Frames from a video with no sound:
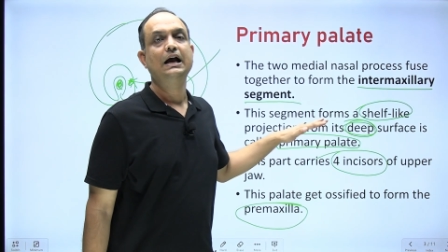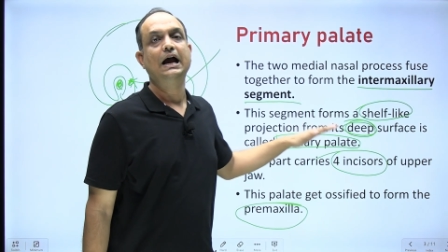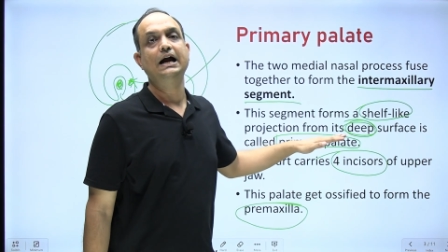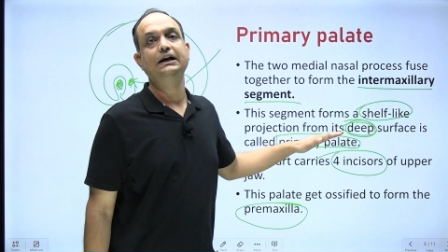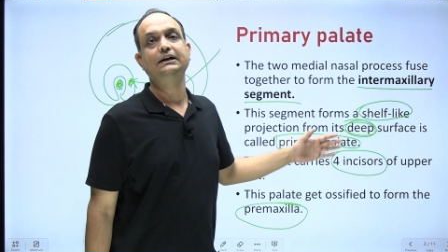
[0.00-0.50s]

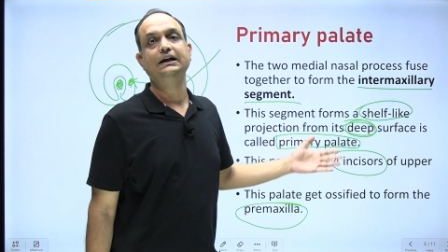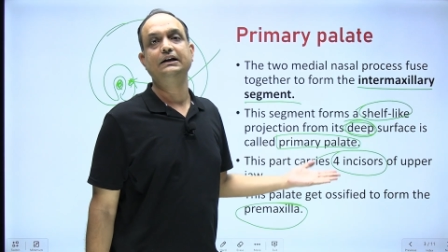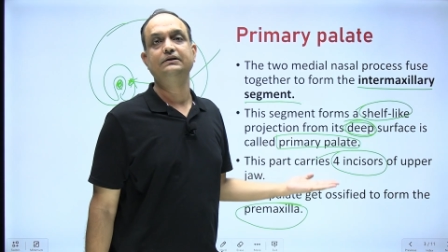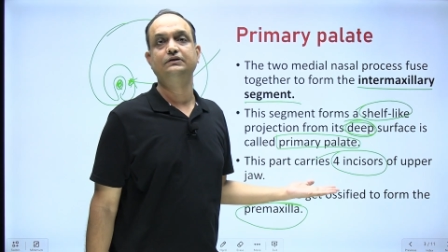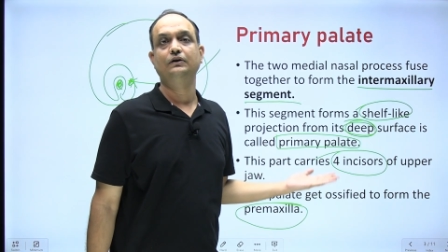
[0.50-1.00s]
and it
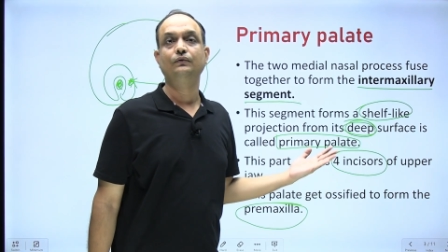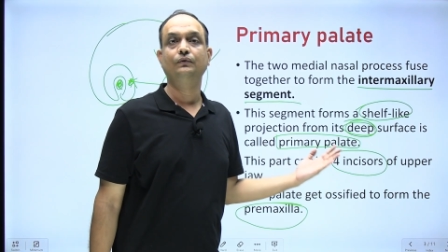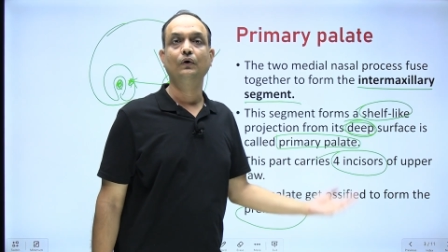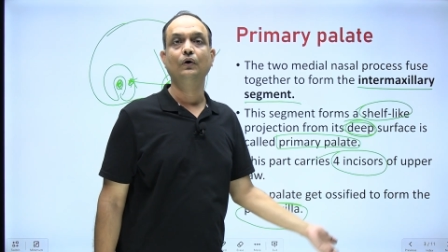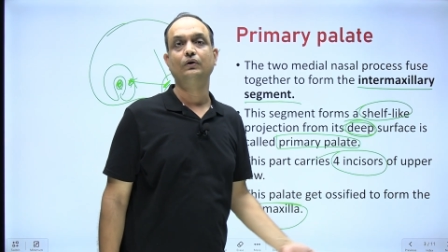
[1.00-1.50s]
carries the
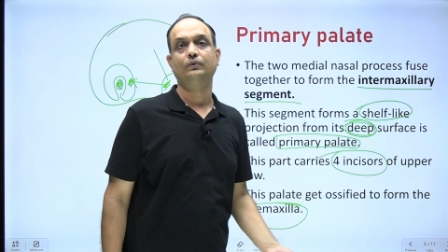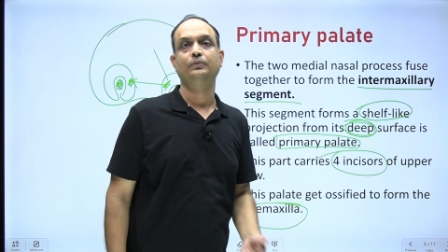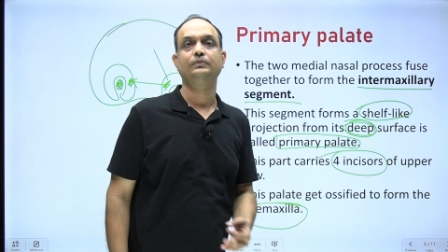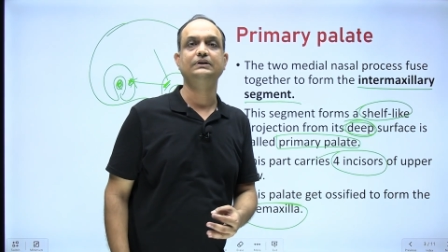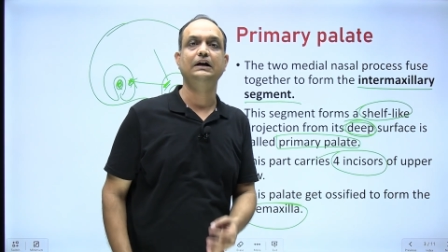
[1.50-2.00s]
4
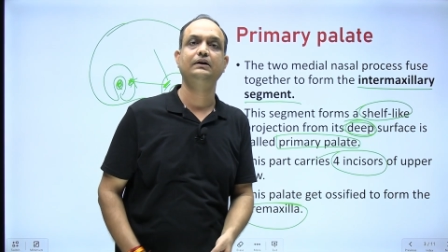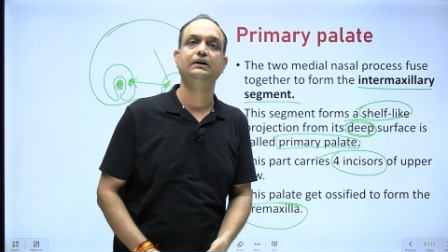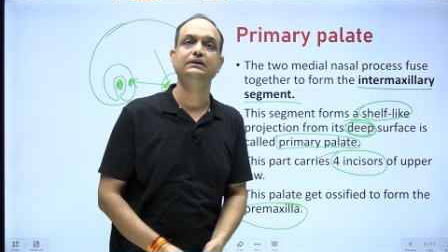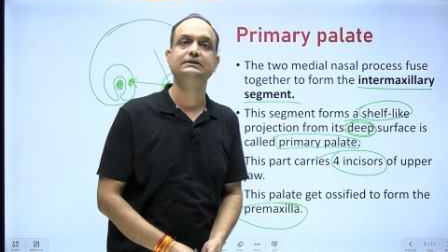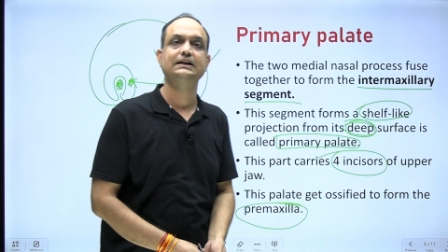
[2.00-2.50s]

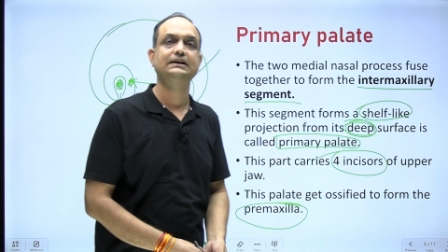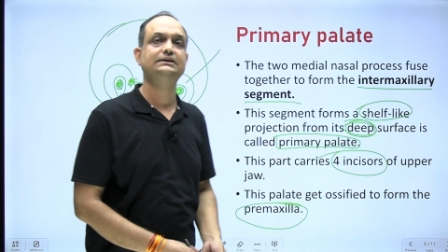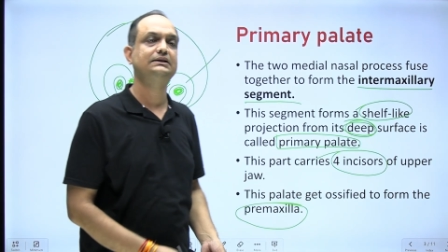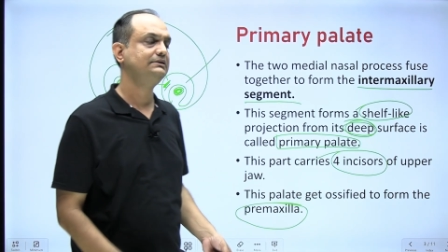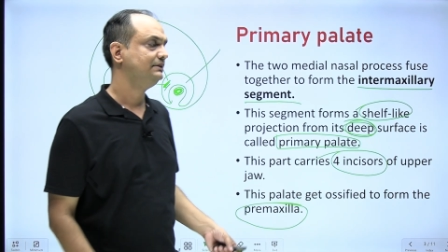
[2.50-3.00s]
central
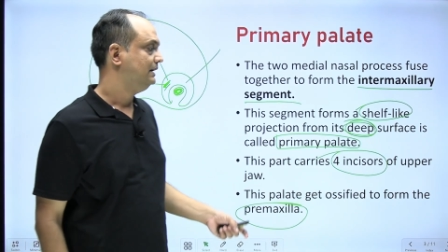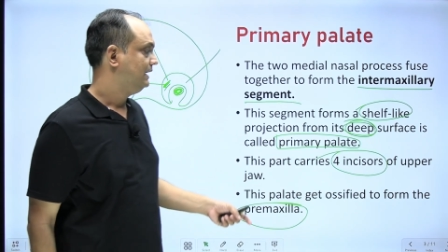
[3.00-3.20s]
incisors,